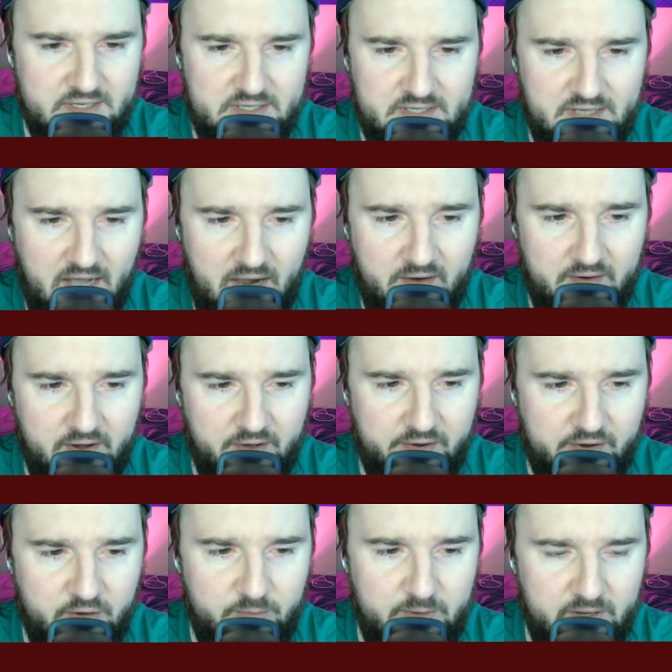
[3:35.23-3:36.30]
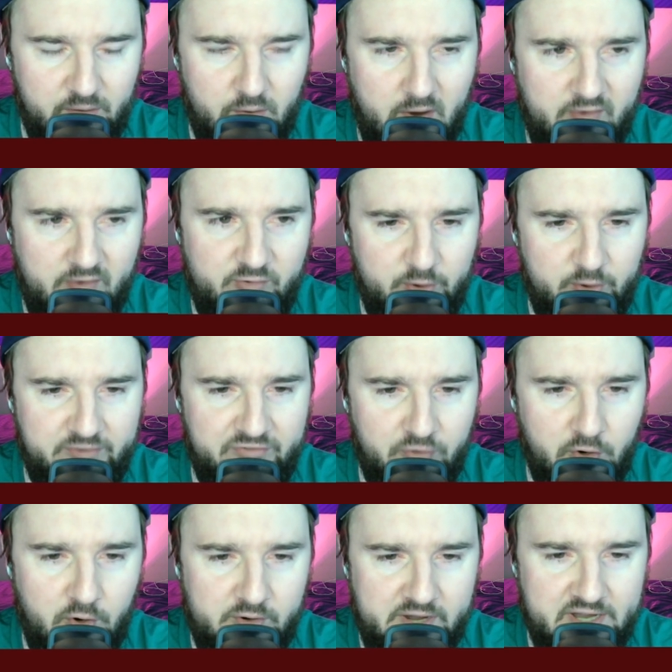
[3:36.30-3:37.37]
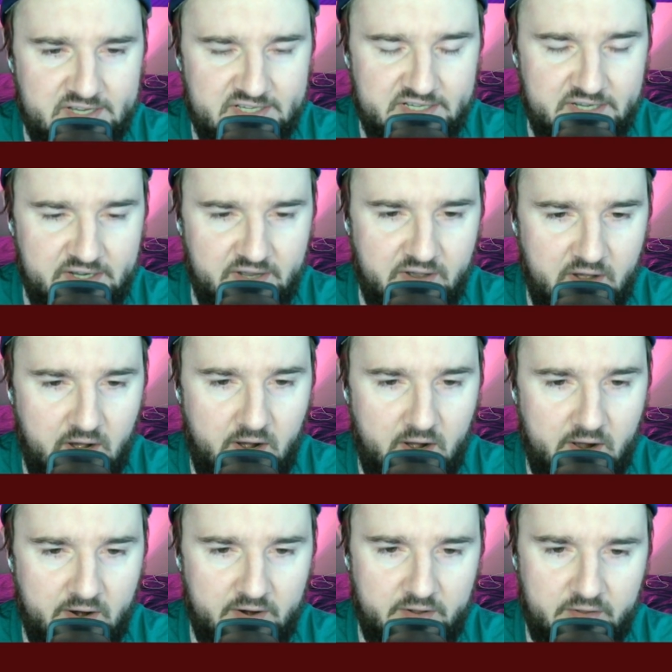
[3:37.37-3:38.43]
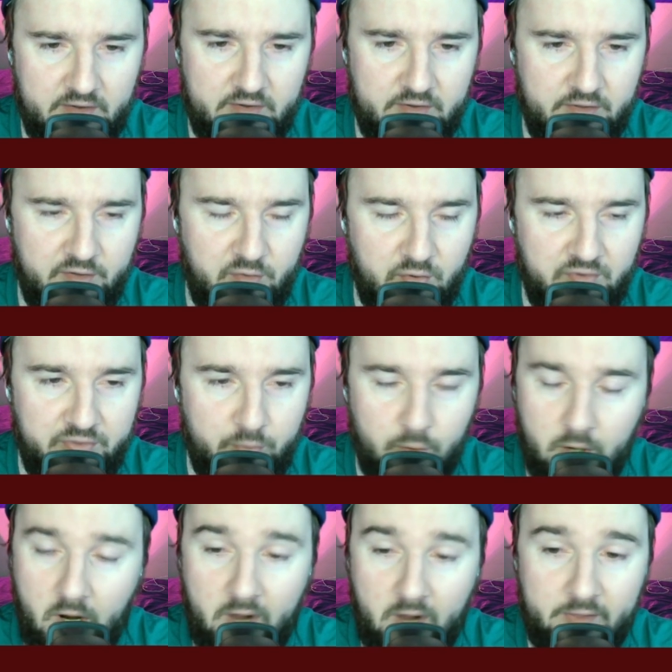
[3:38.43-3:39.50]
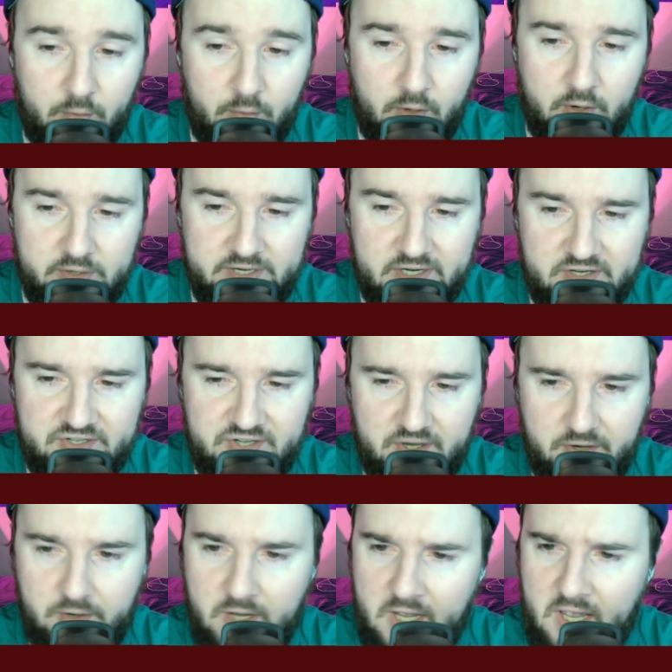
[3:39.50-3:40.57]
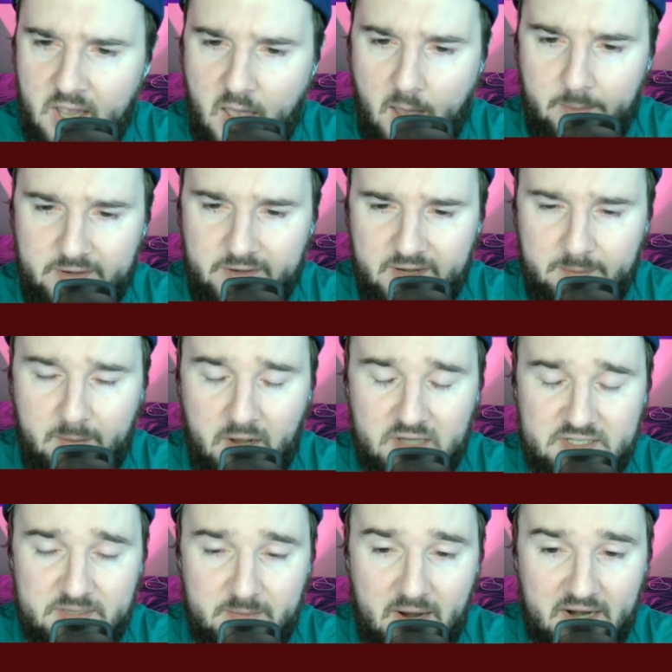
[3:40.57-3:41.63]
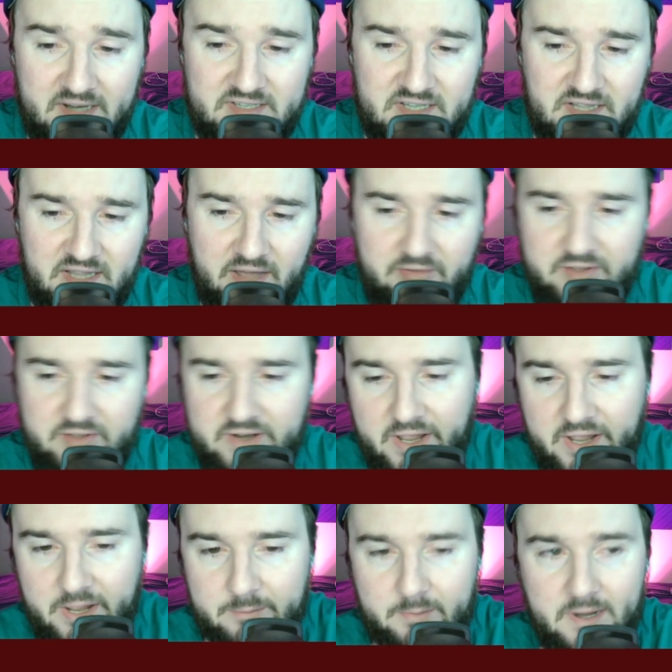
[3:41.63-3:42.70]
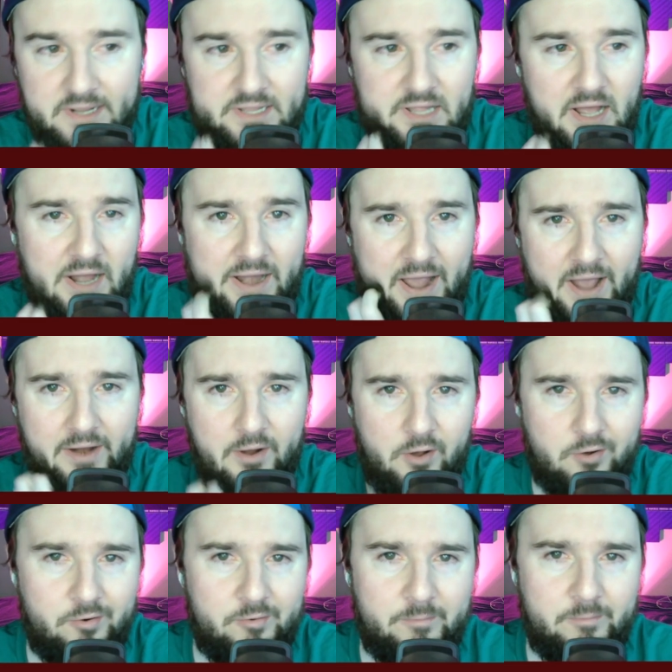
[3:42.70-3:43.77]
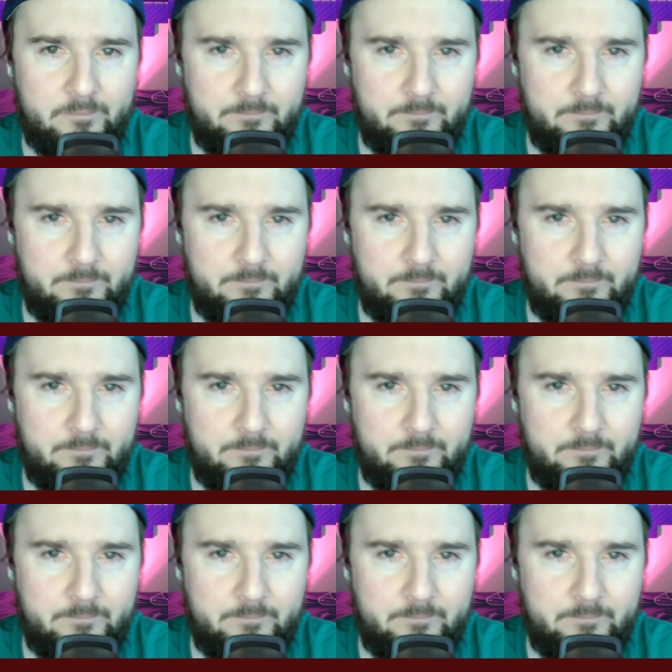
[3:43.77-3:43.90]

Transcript: don't know, it could be a rough one for OKC on the road here. So I'm going to take Boston minus 11 and money line at home.